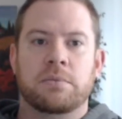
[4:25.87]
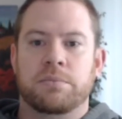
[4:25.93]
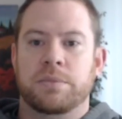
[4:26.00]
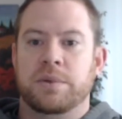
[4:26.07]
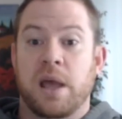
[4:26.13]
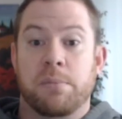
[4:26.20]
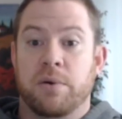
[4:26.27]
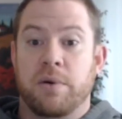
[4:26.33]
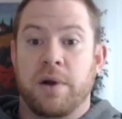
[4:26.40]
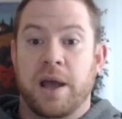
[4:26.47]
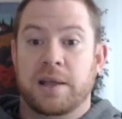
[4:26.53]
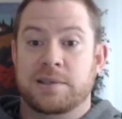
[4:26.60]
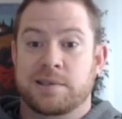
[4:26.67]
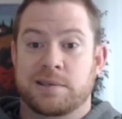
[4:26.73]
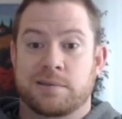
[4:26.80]
Labor
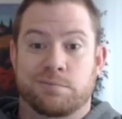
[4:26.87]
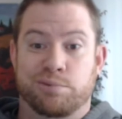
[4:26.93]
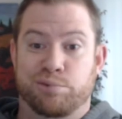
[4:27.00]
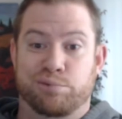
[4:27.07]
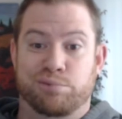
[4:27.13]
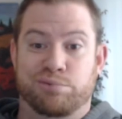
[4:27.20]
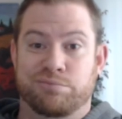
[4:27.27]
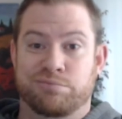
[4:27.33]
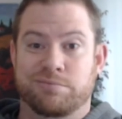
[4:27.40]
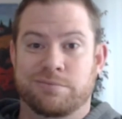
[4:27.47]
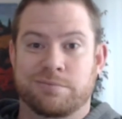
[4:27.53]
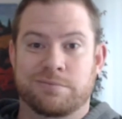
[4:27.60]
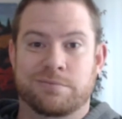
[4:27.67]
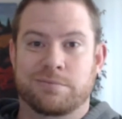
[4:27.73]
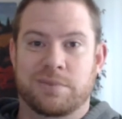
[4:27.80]
rights,
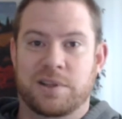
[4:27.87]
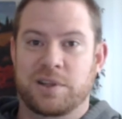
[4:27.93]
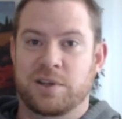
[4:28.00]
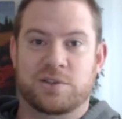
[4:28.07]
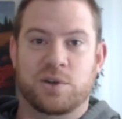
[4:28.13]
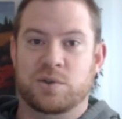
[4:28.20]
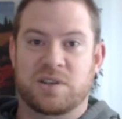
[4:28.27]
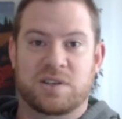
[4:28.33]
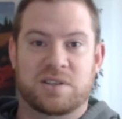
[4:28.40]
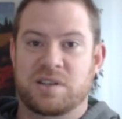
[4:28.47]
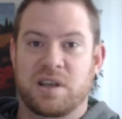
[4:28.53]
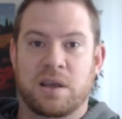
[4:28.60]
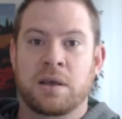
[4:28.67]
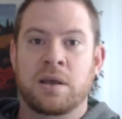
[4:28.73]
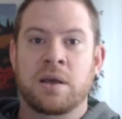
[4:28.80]
there's no such
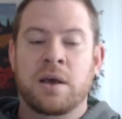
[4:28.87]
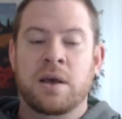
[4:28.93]
thing.